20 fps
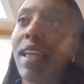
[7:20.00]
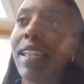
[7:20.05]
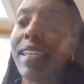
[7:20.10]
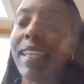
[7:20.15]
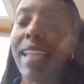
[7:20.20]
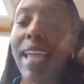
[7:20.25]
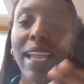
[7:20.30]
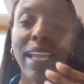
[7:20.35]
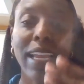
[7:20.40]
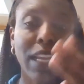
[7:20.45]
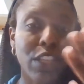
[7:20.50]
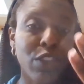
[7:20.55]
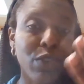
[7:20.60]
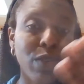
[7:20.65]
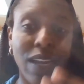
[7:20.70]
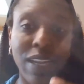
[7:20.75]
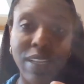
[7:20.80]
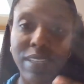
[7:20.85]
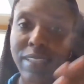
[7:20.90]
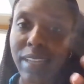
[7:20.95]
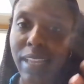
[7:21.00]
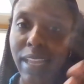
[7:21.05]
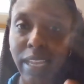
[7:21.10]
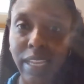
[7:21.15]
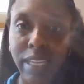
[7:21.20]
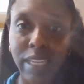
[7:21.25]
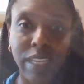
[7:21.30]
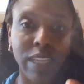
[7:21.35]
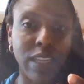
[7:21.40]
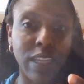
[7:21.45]
Like attracts
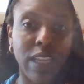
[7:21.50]
like.